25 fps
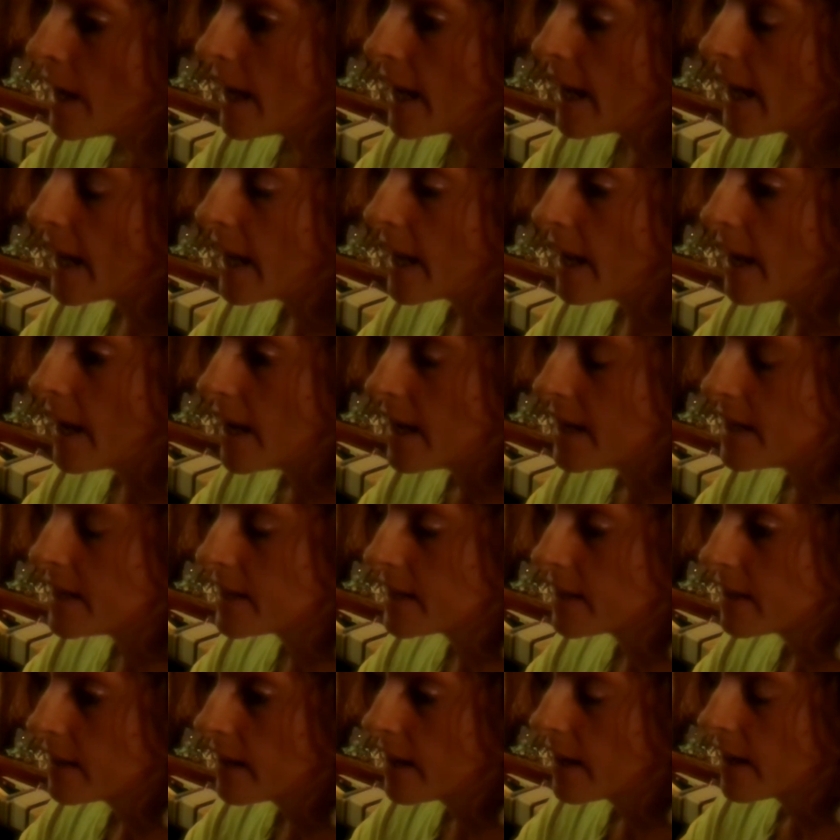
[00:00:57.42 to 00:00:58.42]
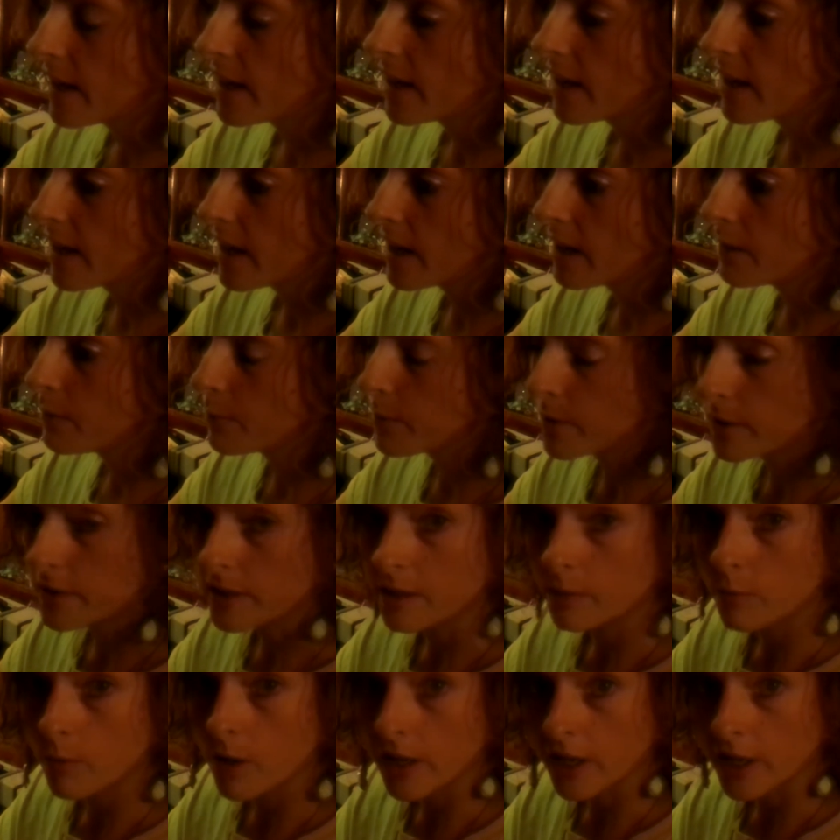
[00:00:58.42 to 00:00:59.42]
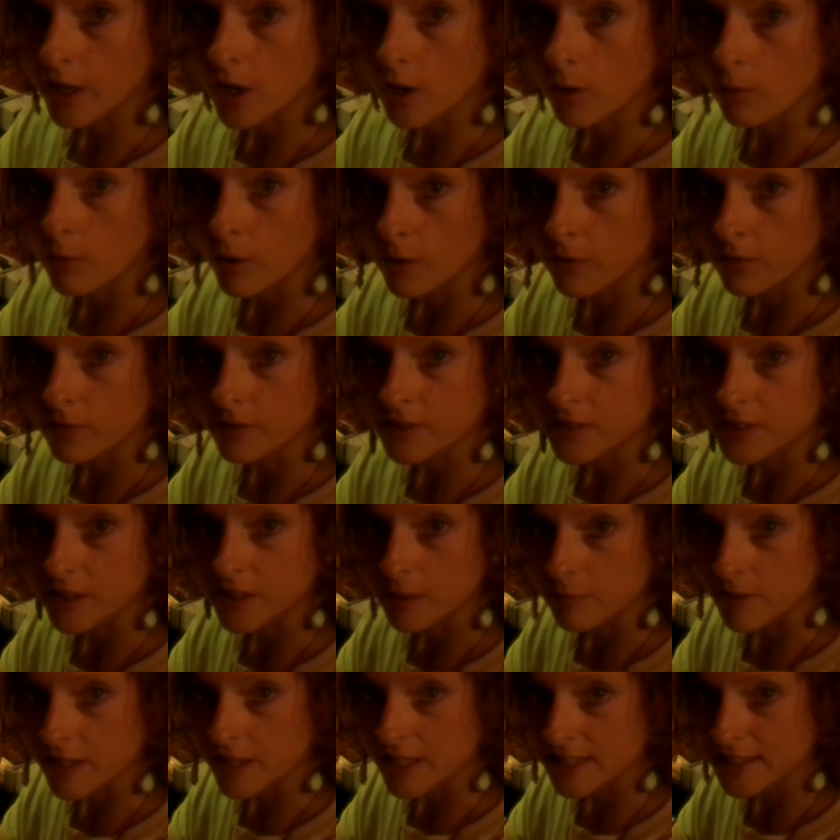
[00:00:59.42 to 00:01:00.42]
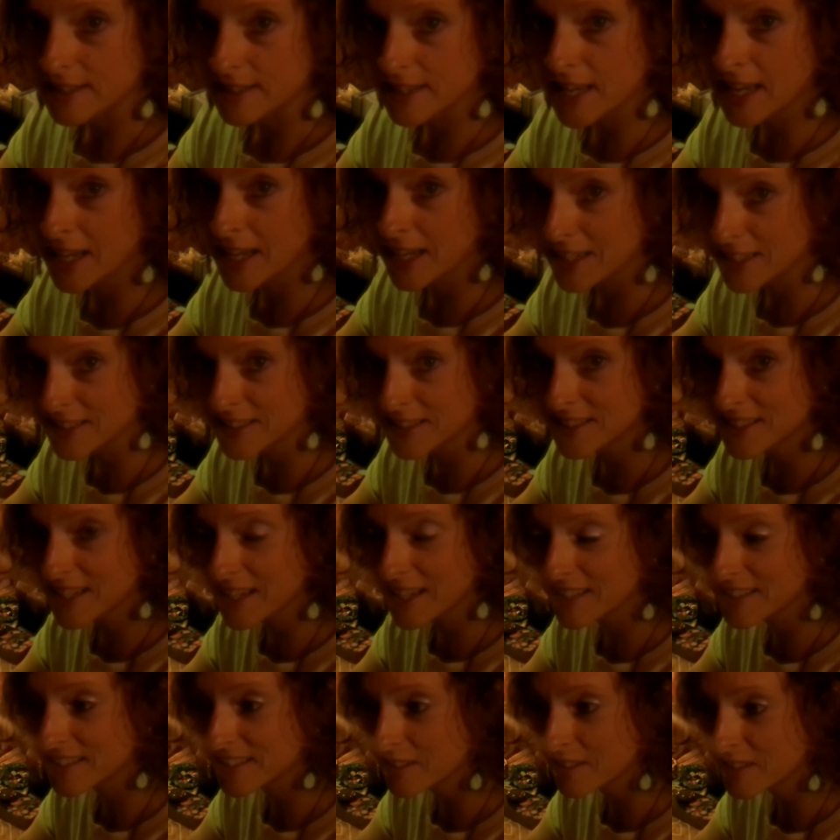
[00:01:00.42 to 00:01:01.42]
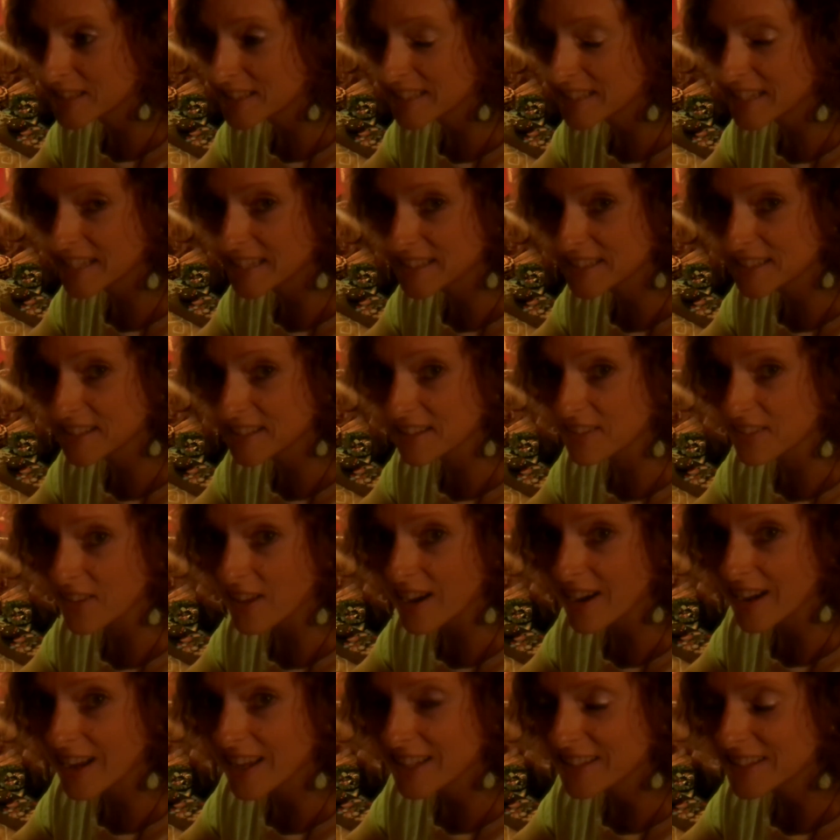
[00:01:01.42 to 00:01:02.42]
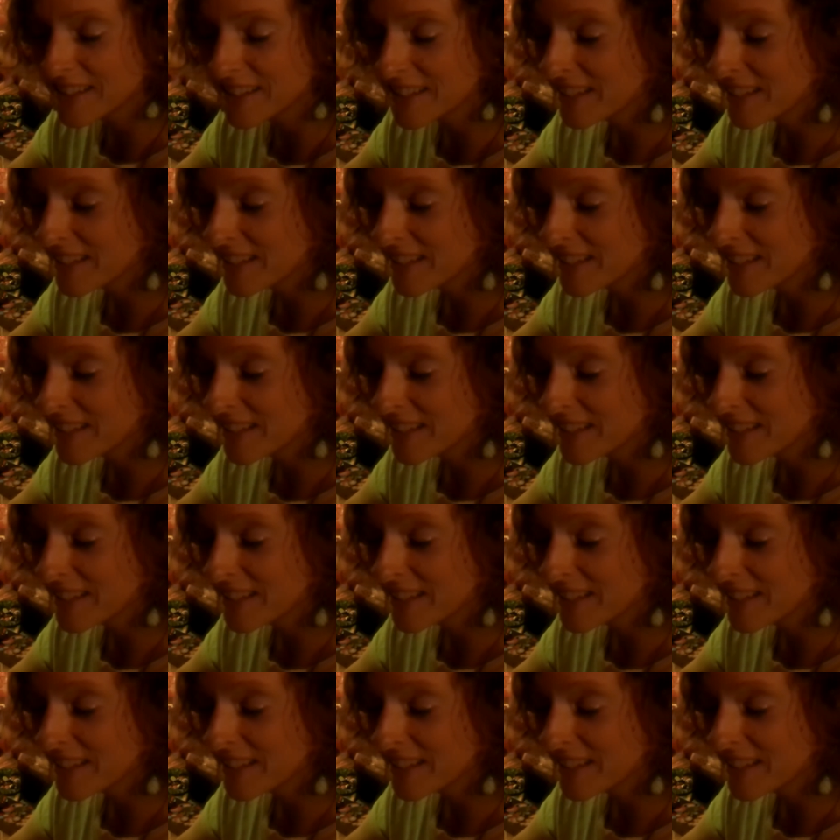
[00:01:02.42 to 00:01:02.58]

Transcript: And I really want to go over some of these things because it's a lot.